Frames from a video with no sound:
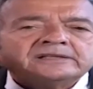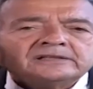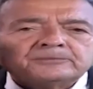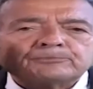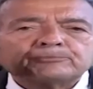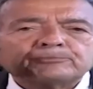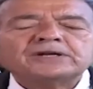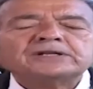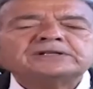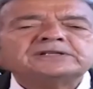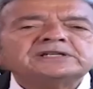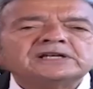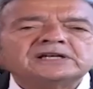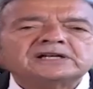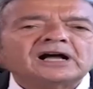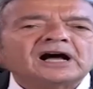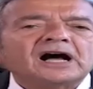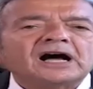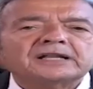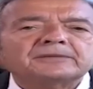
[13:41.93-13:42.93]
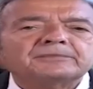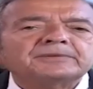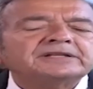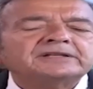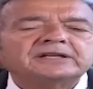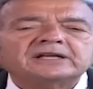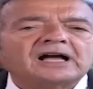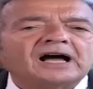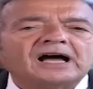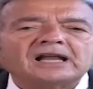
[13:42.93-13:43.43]
bring the
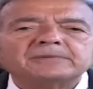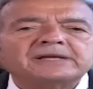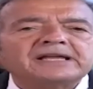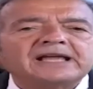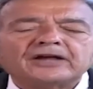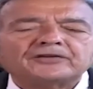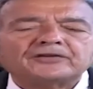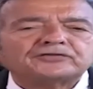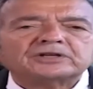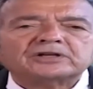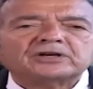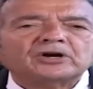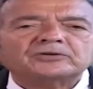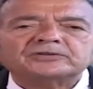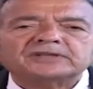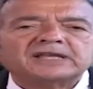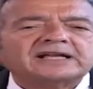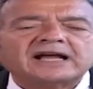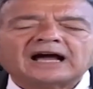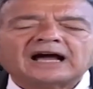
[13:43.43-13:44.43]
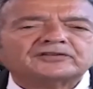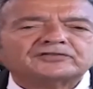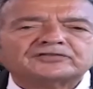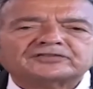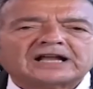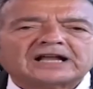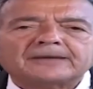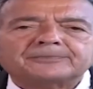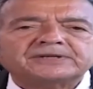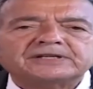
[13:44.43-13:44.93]
economy has to go, they got to
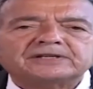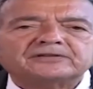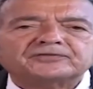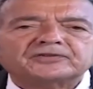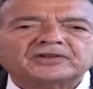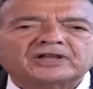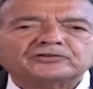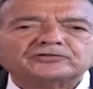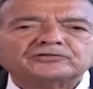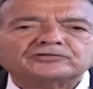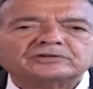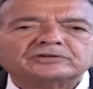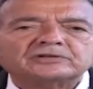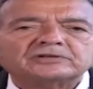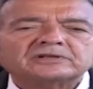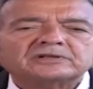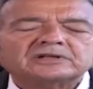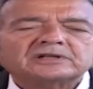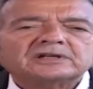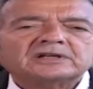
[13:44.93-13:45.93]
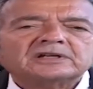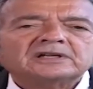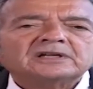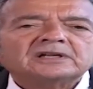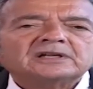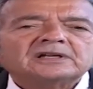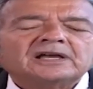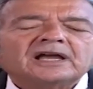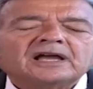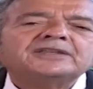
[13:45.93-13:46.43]
stop the inflation.
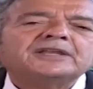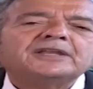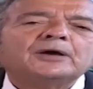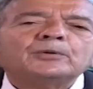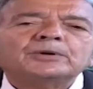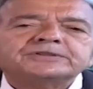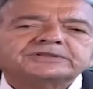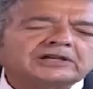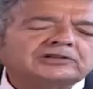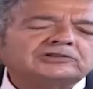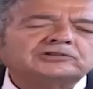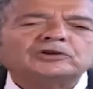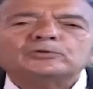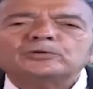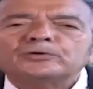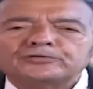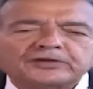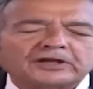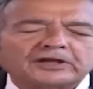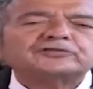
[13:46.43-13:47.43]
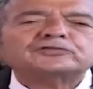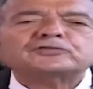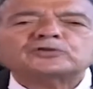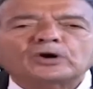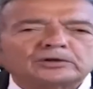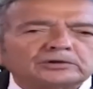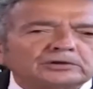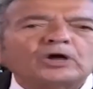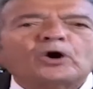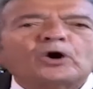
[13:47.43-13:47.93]
And then what they do is they
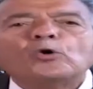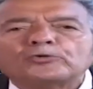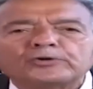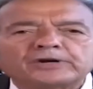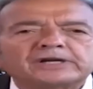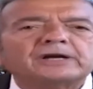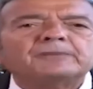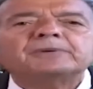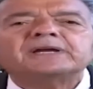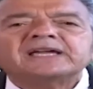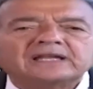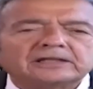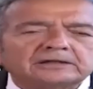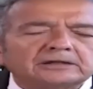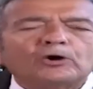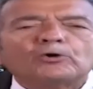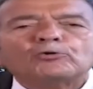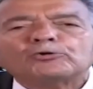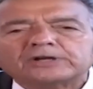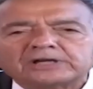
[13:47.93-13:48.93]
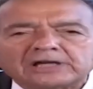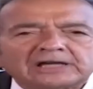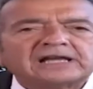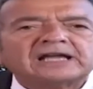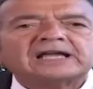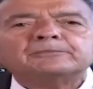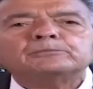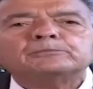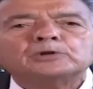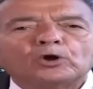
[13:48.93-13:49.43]
start lowering them again, lowering
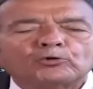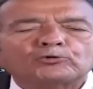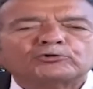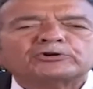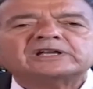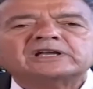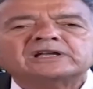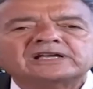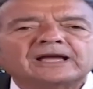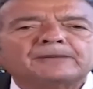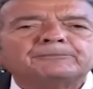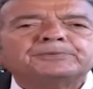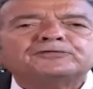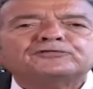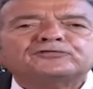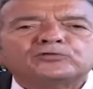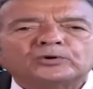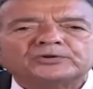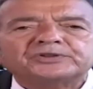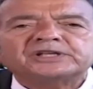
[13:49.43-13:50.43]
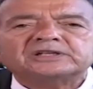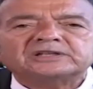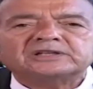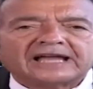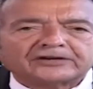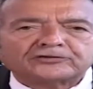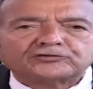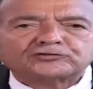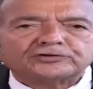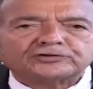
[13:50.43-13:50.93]
again before the
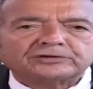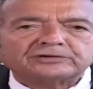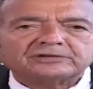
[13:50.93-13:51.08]
election.